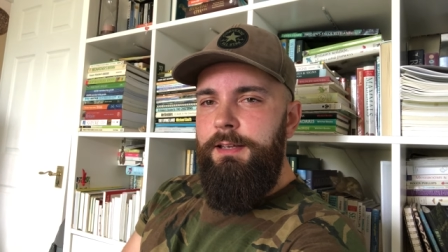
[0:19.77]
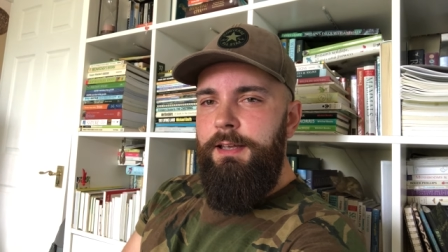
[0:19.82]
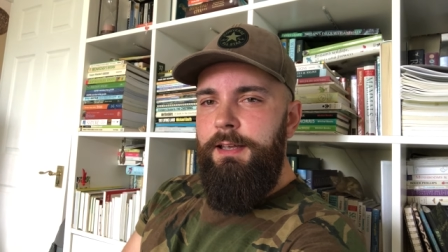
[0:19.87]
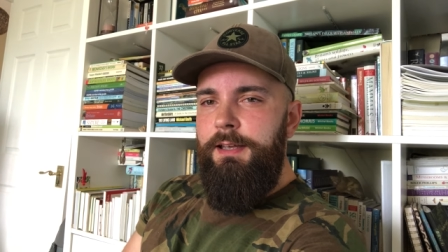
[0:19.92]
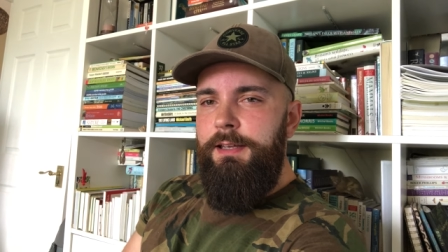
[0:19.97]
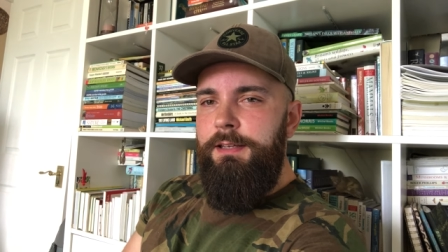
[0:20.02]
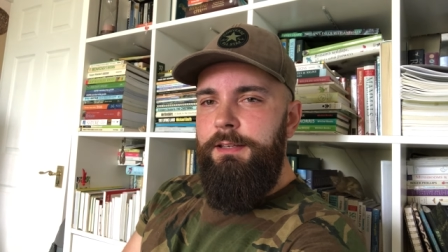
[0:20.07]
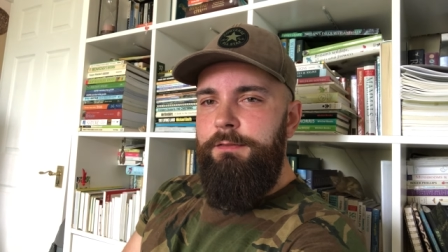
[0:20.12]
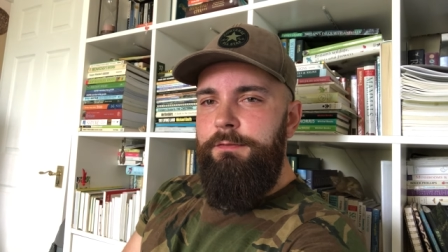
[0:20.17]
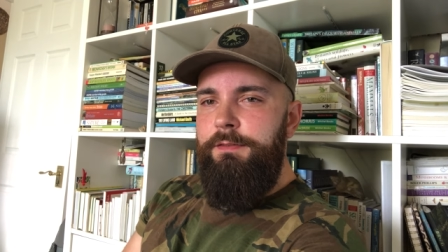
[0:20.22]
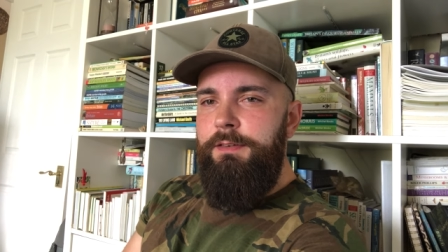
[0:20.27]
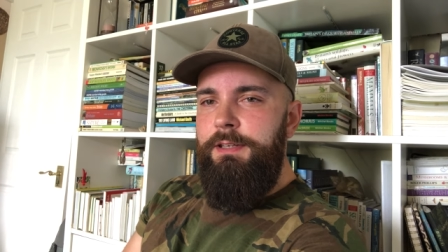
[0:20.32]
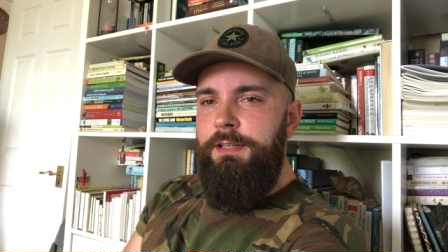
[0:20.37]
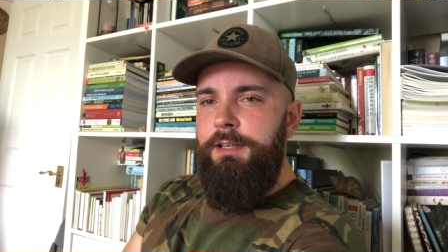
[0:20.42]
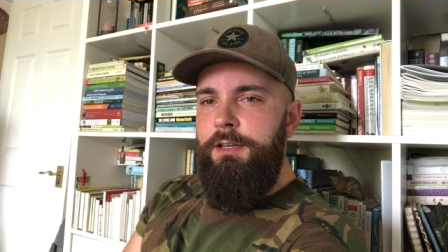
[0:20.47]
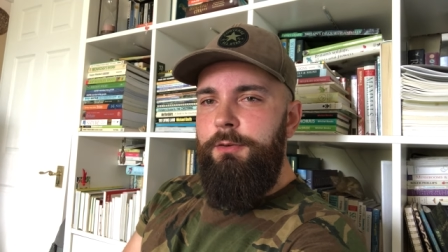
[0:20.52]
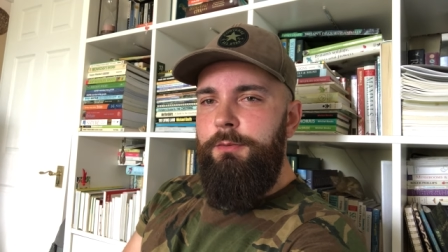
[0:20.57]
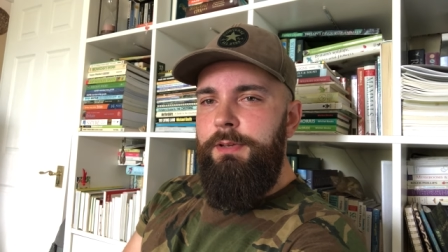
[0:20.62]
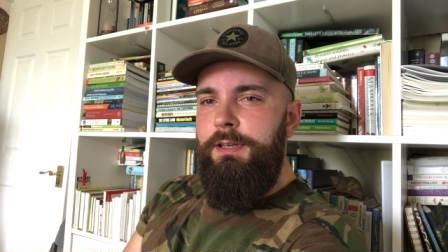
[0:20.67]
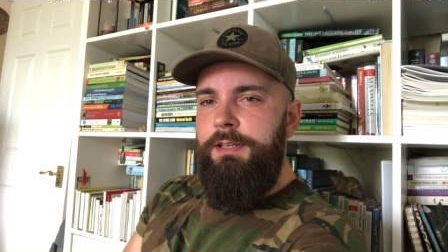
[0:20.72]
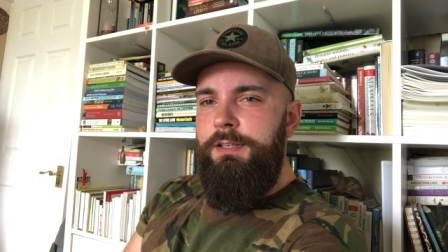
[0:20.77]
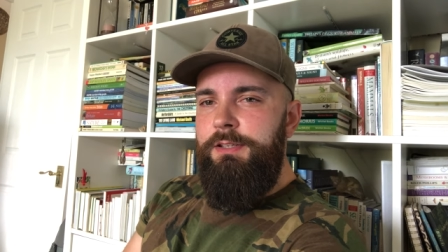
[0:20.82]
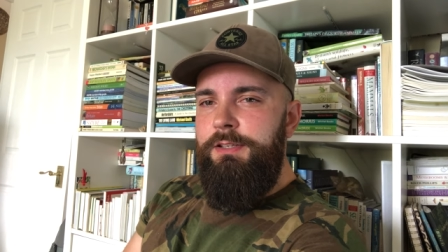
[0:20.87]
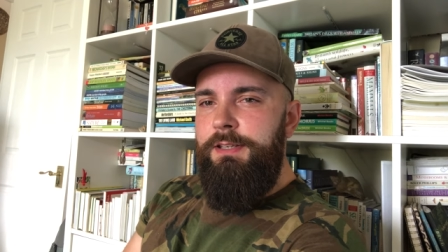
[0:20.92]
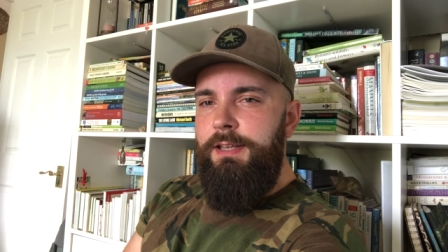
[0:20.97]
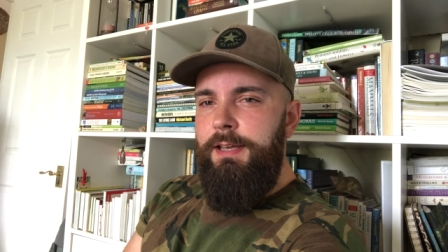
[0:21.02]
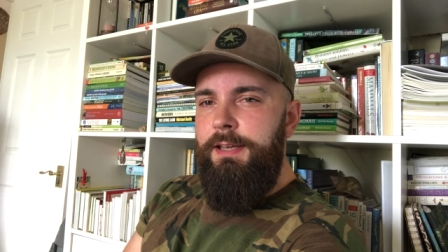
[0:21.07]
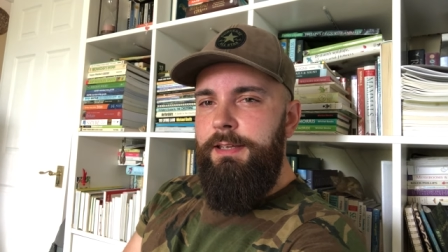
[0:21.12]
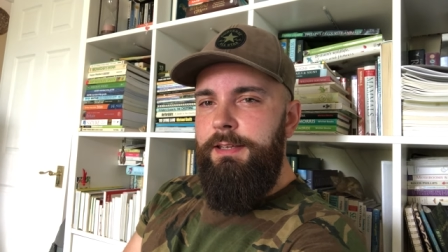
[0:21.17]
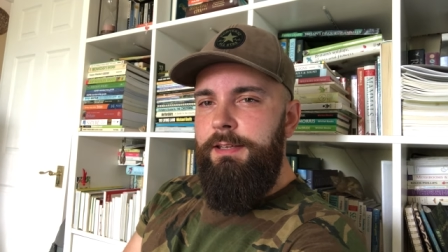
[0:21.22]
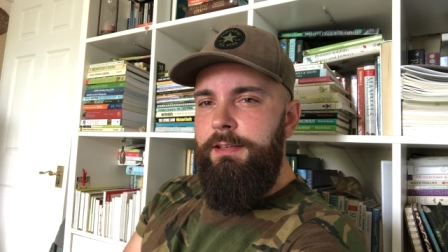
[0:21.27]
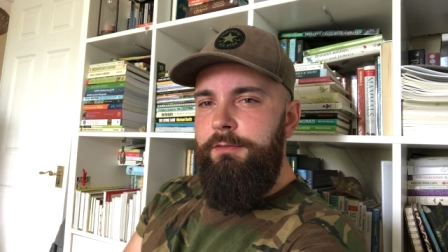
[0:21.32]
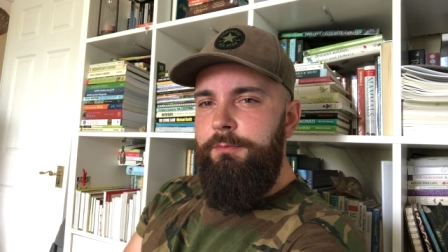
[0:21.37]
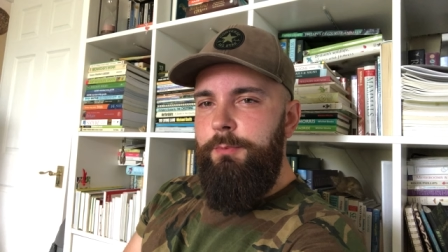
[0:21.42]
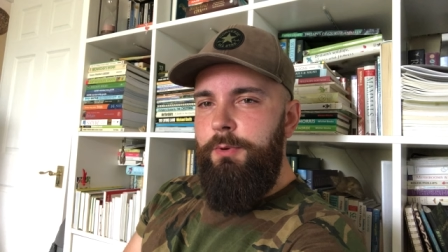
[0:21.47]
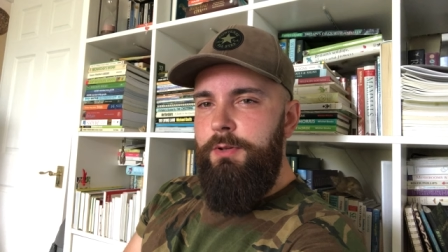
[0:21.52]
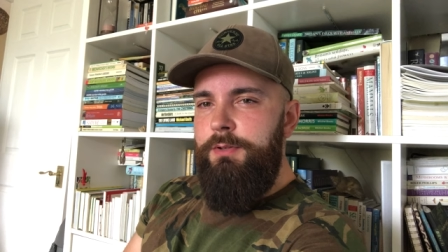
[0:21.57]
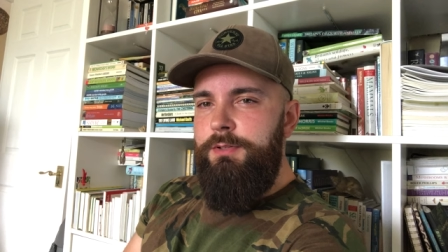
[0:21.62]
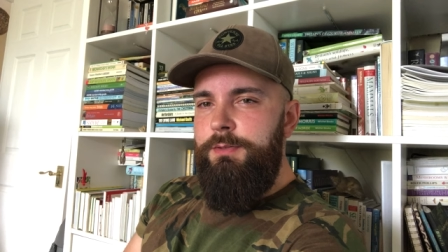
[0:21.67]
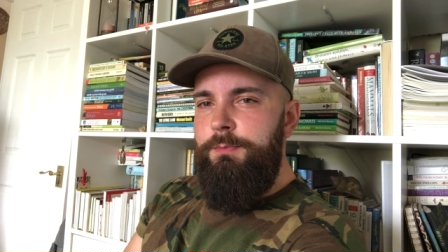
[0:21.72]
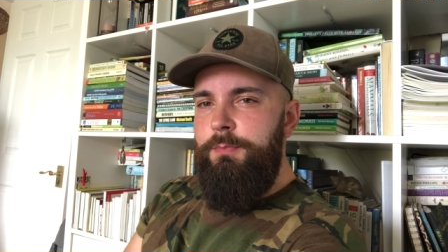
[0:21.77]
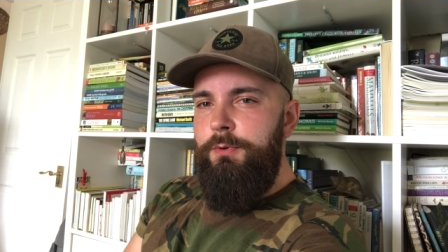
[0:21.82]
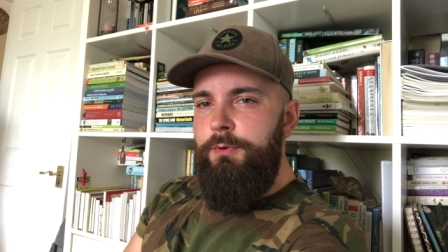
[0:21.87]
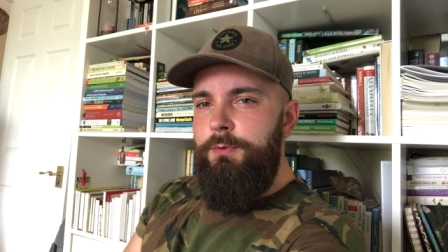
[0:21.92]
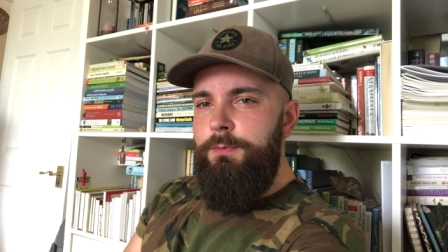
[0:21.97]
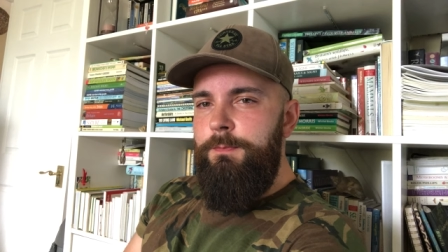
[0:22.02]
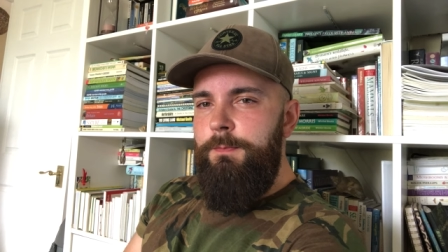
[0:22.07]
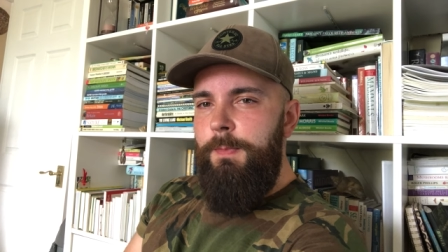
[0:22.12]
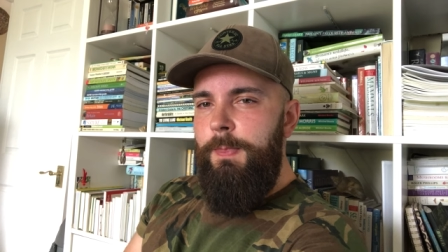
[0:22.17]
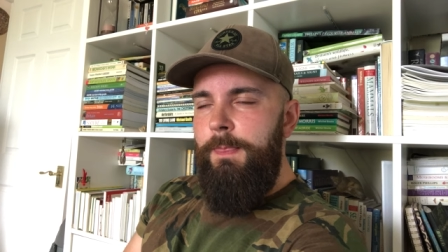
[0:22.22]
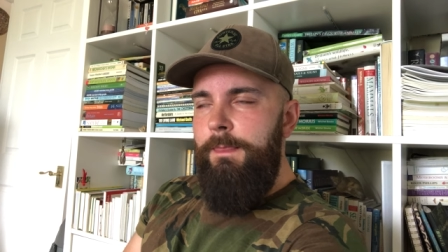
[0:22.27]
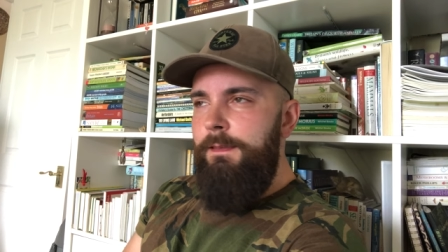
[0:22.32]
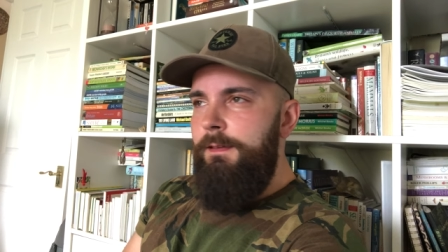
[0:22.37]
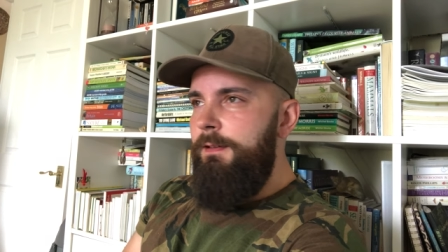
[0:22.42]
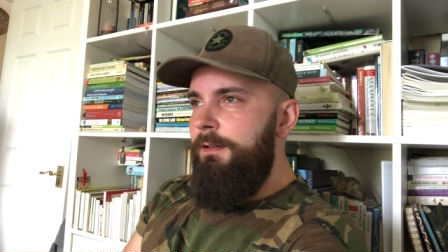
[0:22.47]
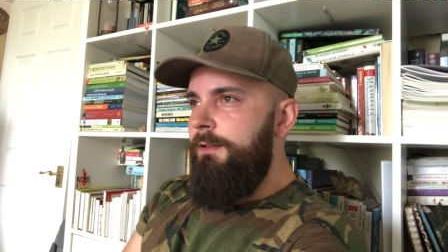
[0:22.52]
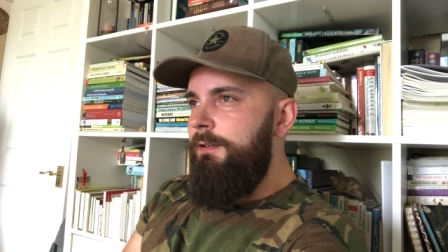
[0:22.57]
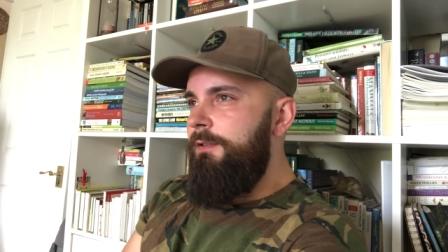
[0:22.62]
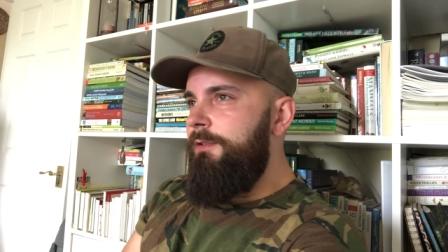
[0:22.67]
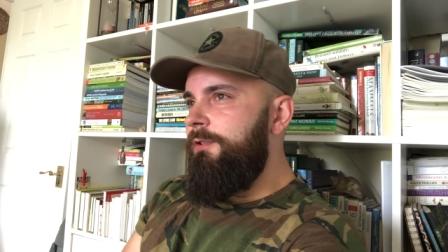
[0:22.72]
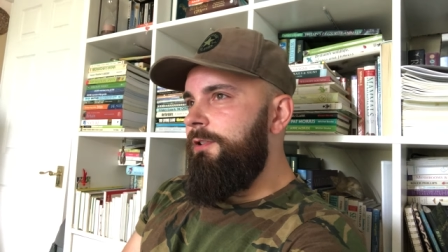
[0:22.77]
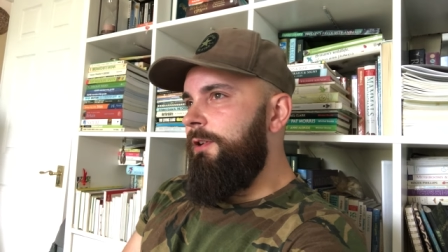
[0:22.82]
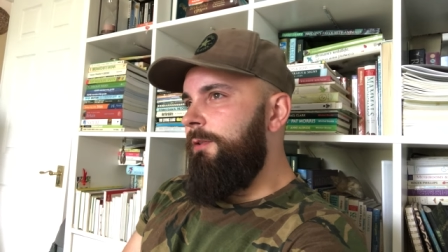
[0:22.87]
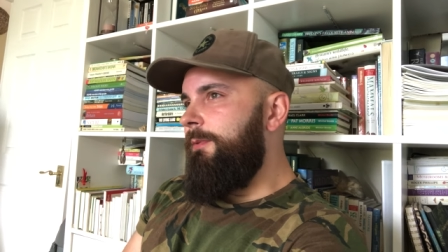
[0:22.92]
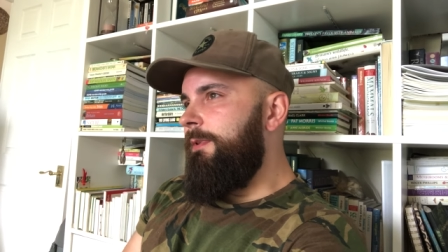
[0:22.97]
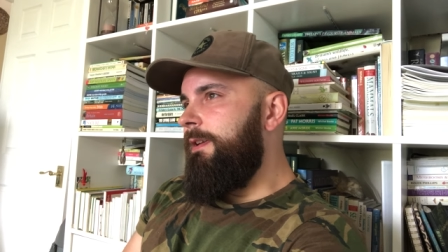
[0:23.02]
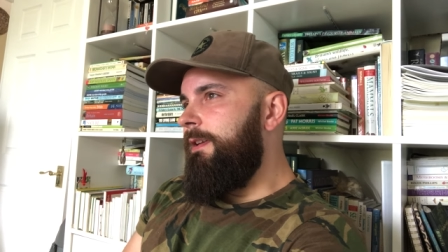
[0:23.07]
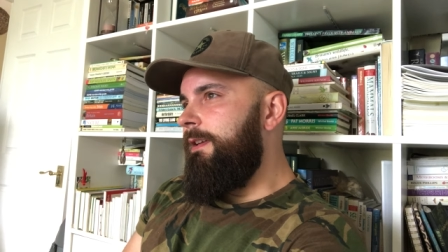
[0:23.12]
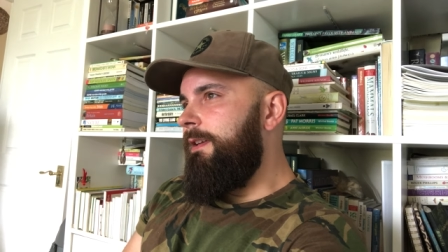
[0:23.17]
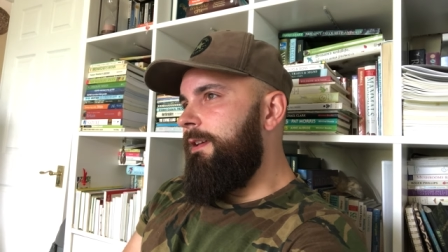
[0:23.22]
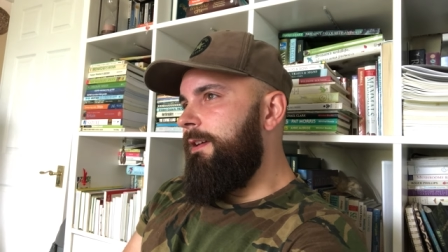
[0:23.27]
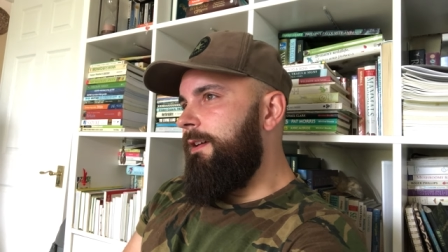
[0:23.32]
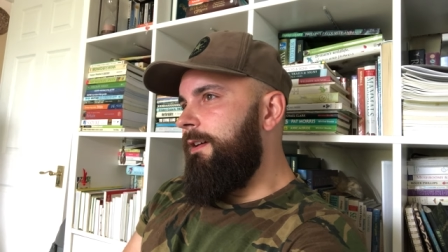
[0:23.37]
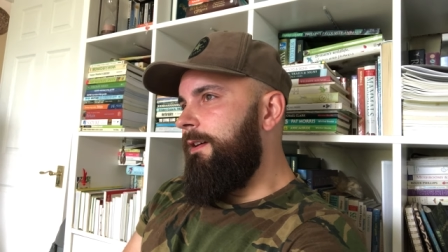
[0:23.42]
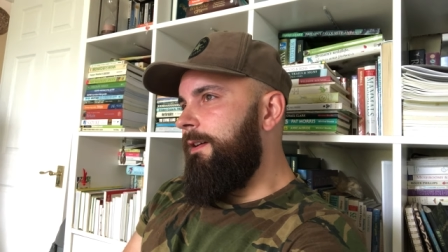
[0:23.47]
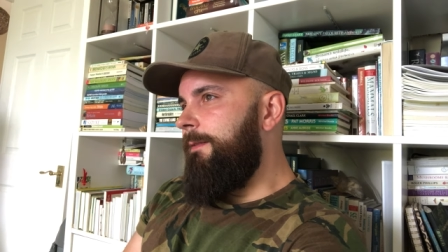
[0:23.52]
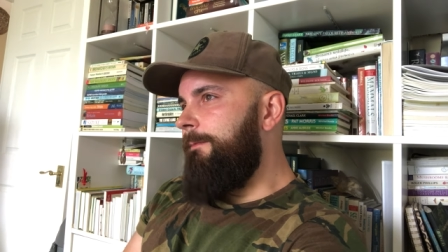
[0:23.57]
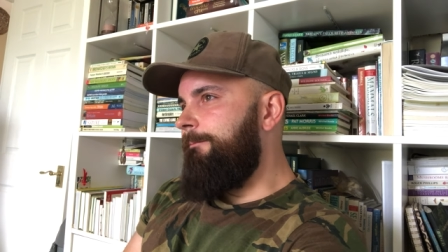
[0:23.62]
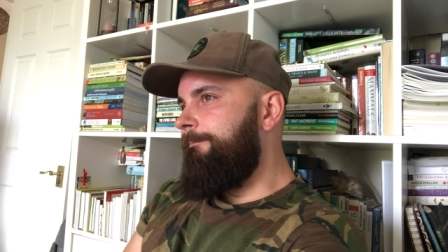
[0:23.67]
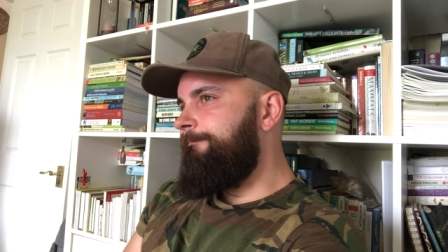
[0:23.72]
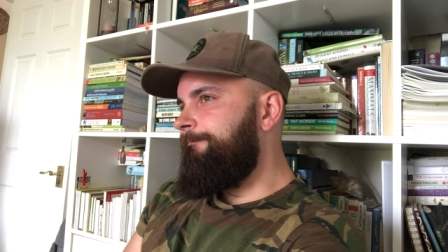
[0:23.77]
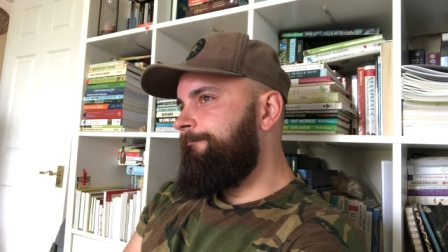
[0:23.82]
a video each day if possible showing um,